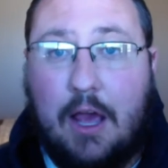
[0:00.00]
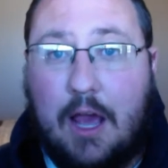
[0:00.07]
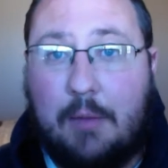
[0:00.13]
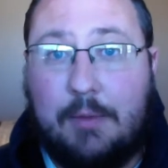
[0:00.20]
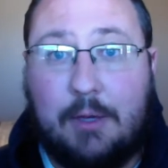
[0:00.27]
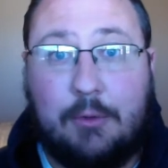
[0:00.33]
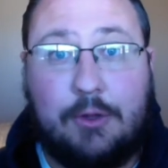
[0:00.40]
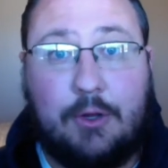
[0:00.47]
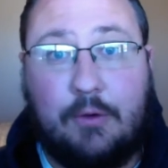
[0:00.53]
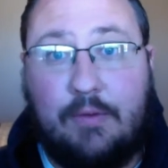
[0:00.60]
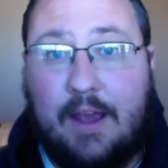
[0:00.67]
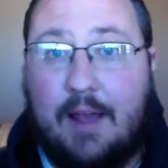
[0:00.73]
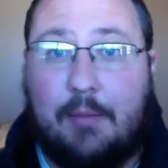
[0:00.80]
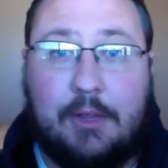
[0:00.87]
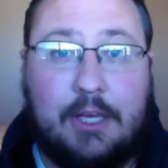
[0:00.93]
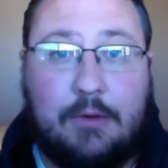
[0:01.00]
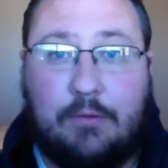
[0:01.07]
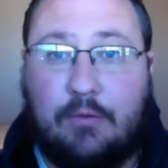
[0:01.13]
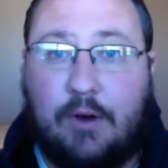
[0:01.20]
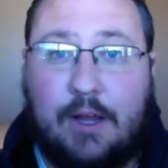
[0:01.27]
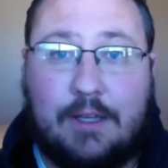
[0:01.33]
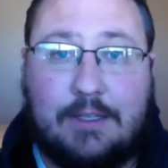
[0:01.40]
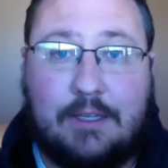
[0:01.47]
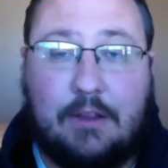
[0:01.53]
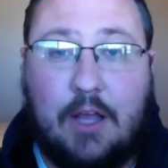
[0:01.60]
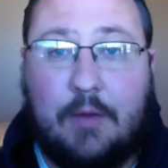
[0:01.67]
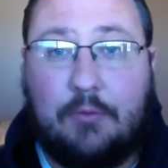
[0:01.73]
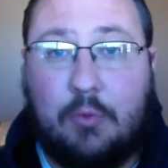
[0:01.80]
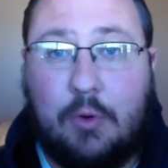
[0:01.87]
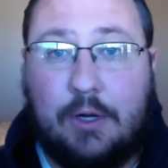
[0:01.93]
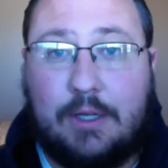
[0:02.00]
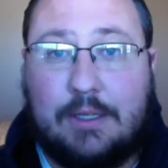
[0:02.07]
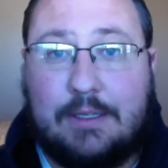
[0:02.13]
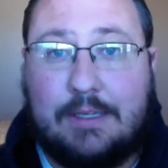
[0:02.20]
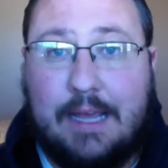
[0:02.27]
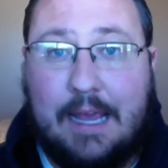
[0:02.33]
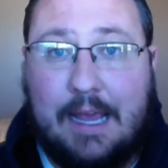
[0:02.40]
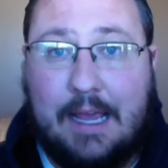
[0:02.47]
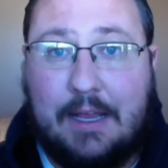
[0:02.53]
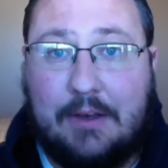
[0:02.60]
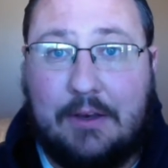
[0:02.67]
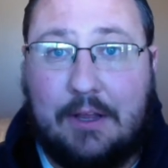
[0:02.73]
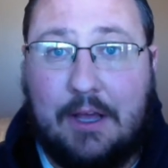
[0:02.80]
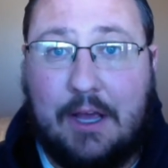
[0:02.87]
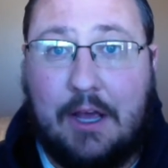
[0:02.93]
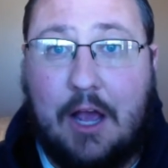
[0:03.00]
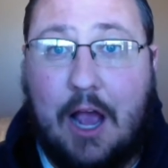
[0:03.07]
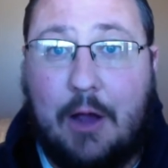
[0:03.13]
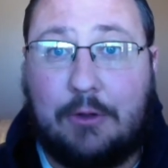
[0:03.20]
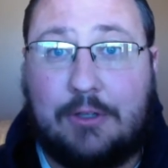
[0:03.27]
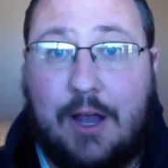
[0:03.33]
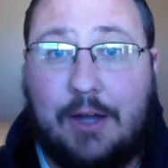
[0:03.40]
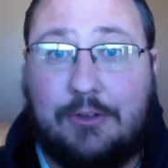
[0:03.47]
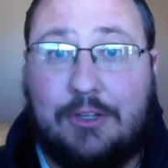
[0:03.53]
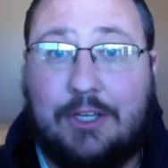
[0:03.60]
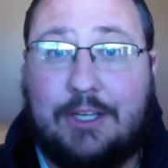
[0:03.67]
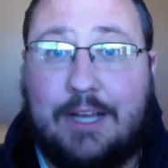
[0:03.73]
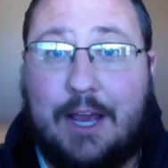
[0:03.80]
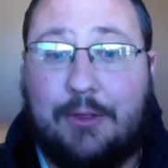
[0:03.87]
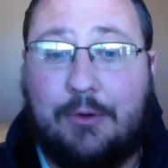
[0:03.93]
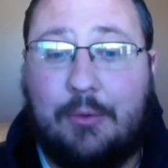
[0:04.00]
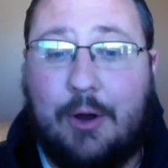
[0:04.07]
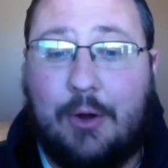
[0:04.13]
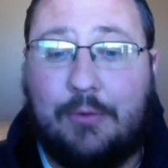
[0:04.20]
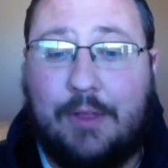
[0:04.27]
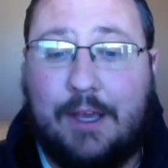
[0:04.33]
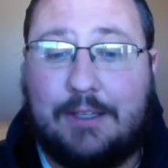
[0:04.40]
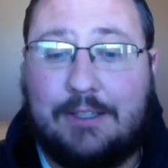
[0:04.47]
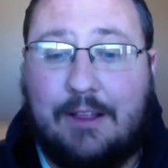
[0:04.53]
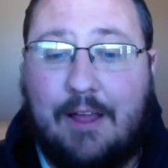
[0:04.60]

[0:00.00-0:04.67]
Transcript: being with your family and friends and loved ones. And I'll talk to you down the road. Thanks a